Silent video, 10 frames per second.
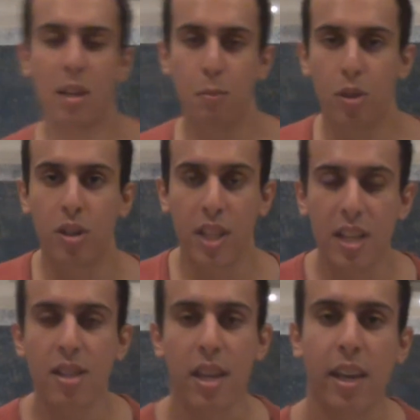Bloodborne
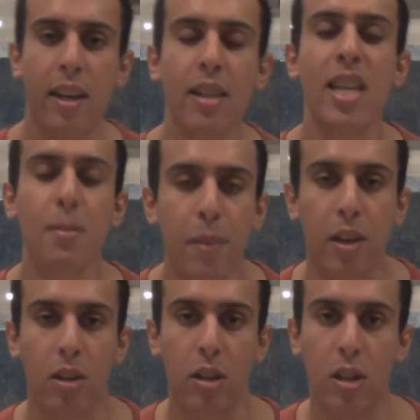in the end is
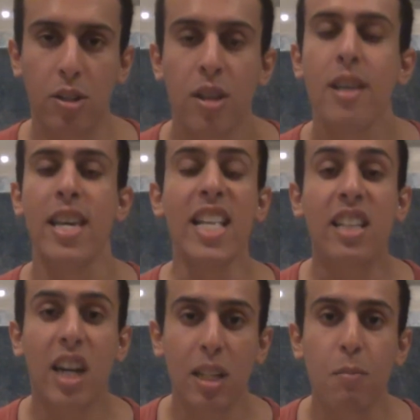because
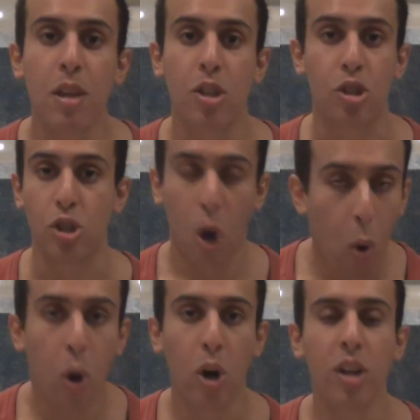it got me
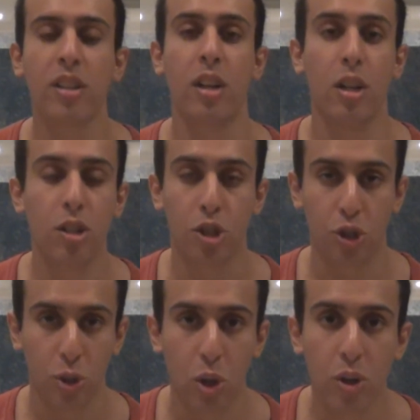so hooked on the
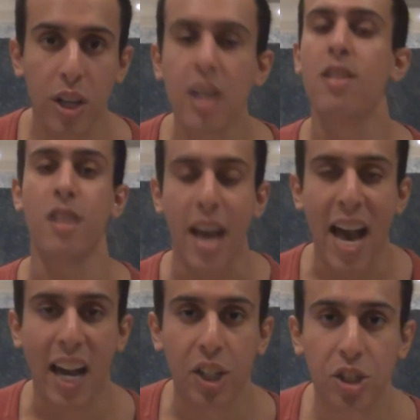story, the
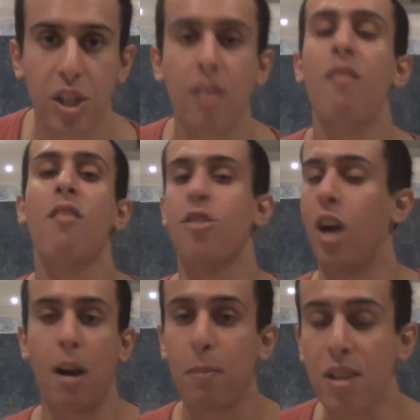action, the
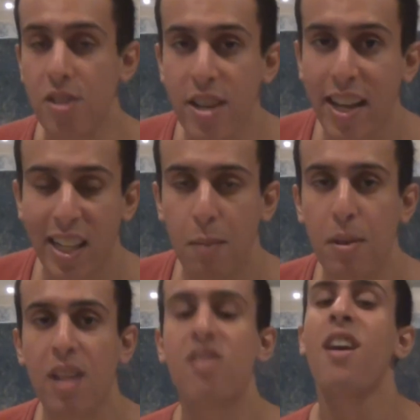RPG
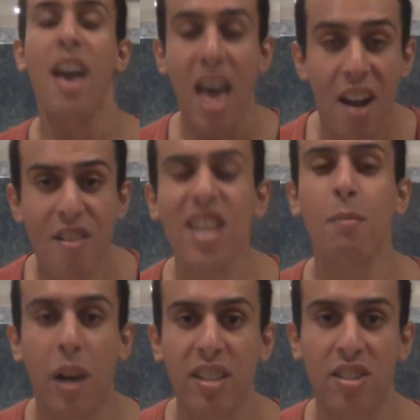elements, everything
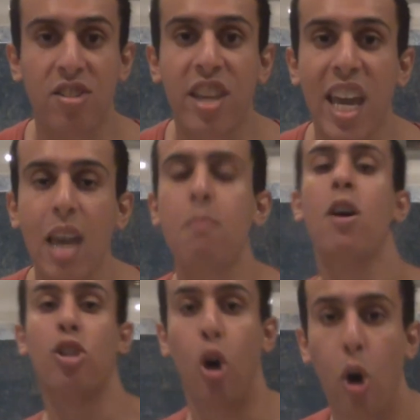about this
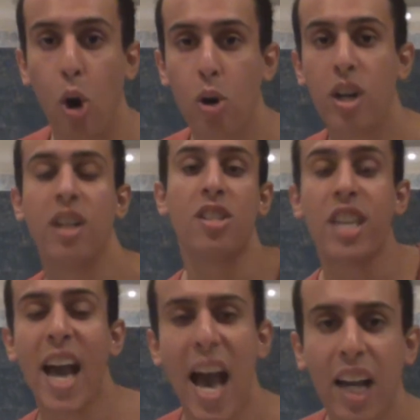game, the horror,
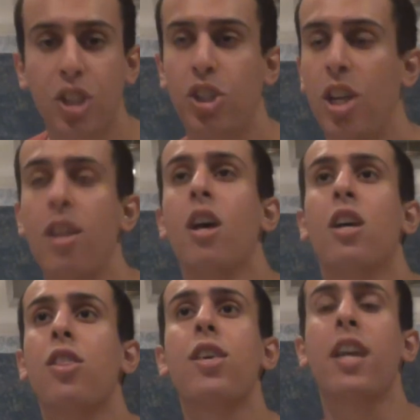the action,
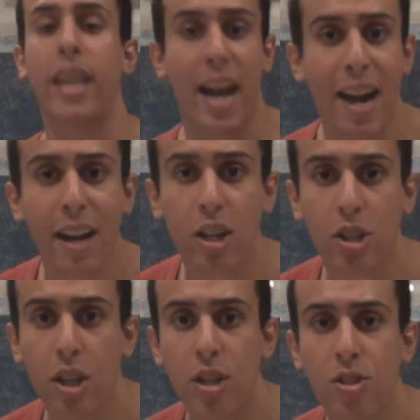the
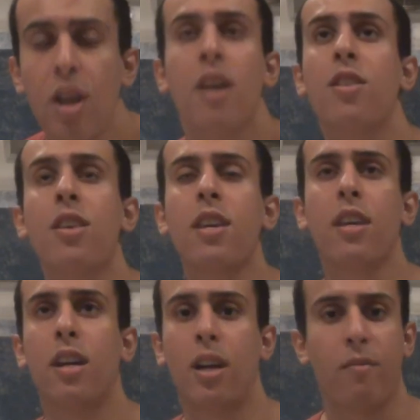characters,
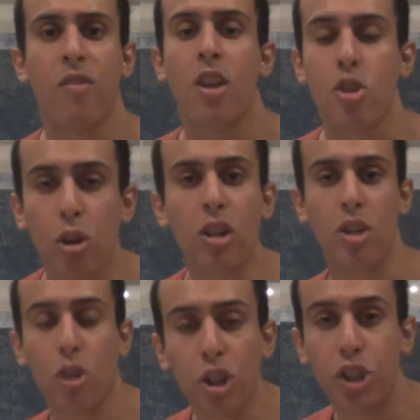the
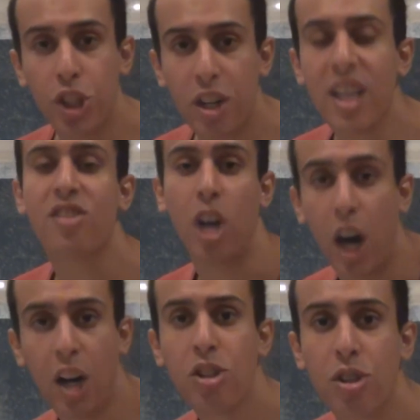your journey as the
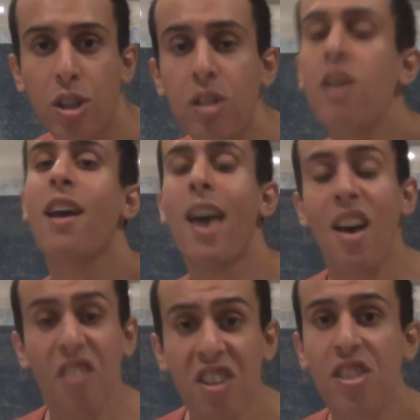hunter,
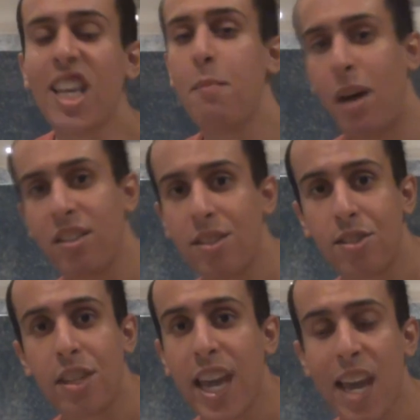everything about
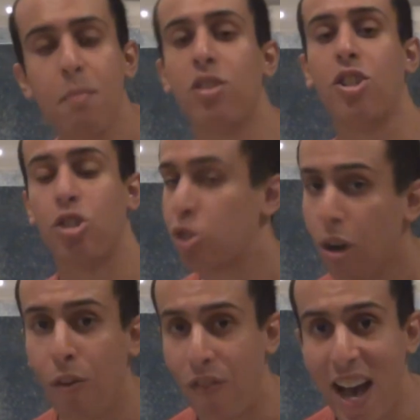this game is just
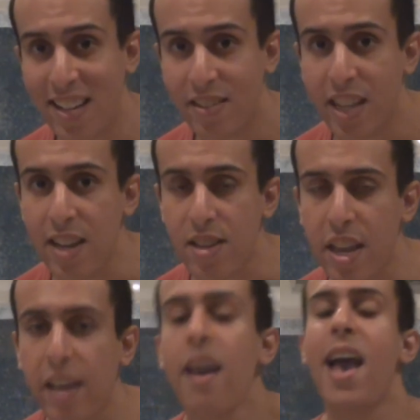so
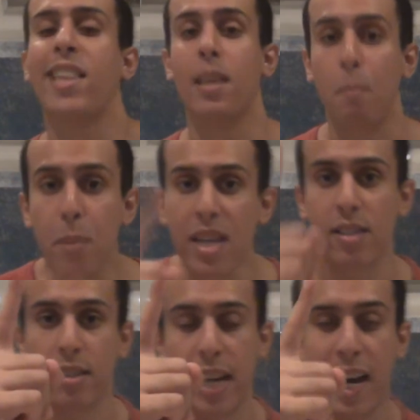fascinating. And the
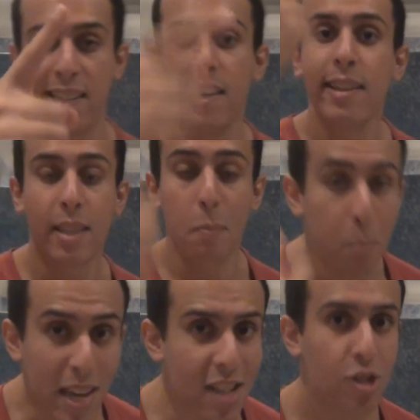beasts, guys, the
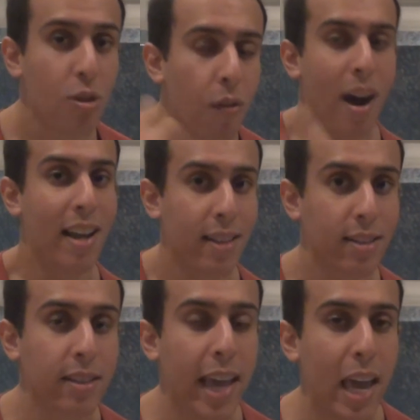beasts you find in
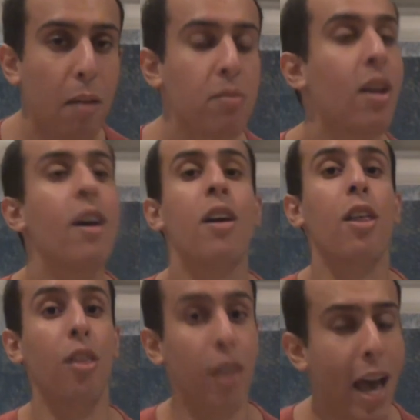this game,
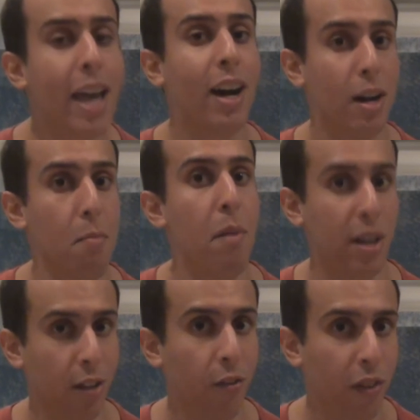they are
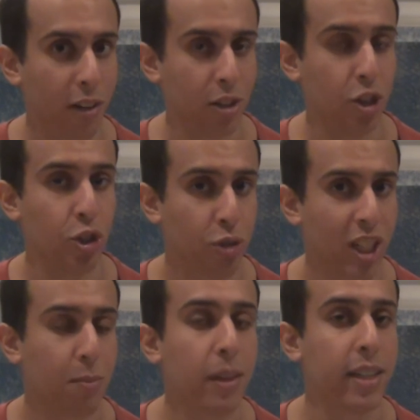motherfuckers,
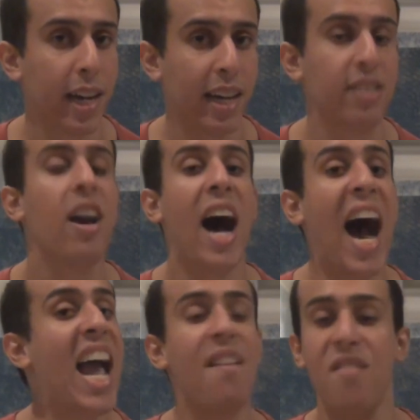trust me guys.
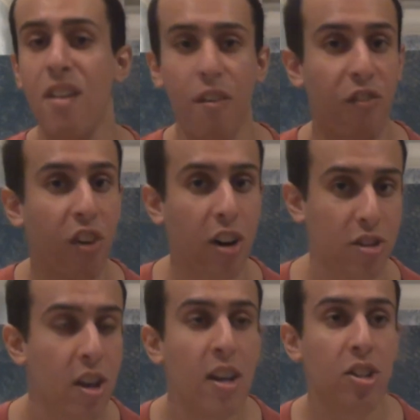I have never
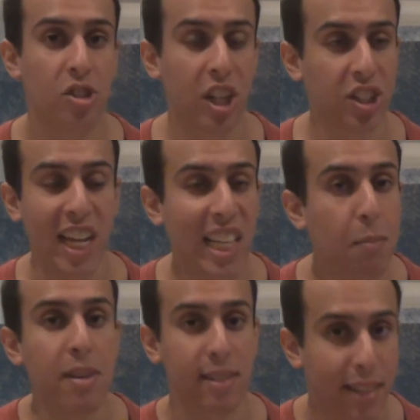fought such
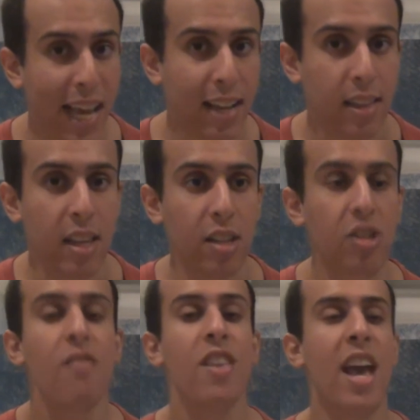enemies like
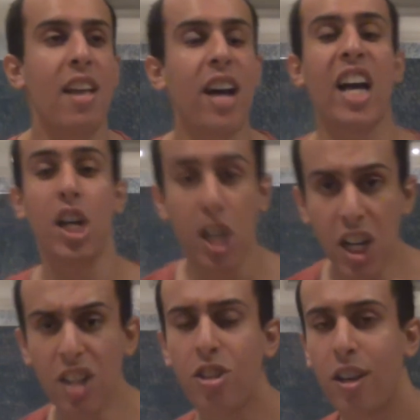these. And I
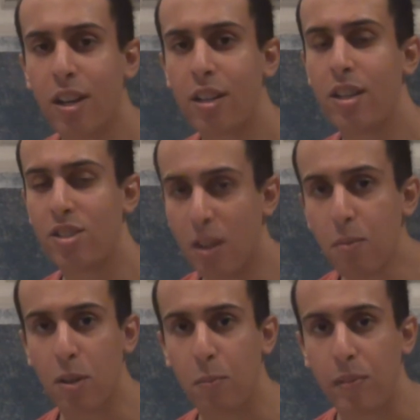heard there are
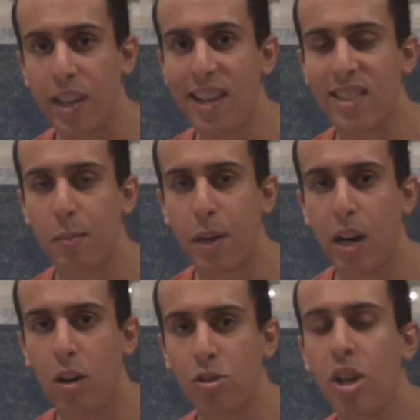some complaints
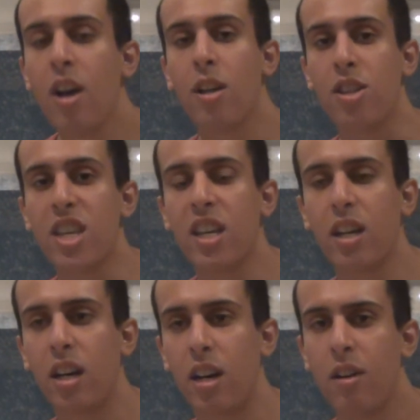about
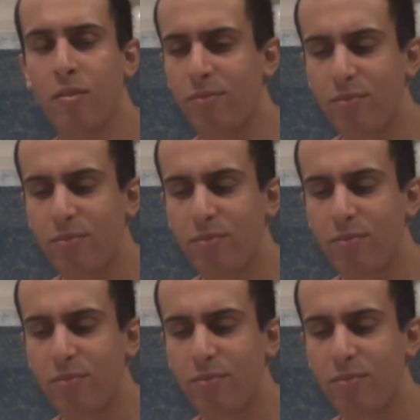the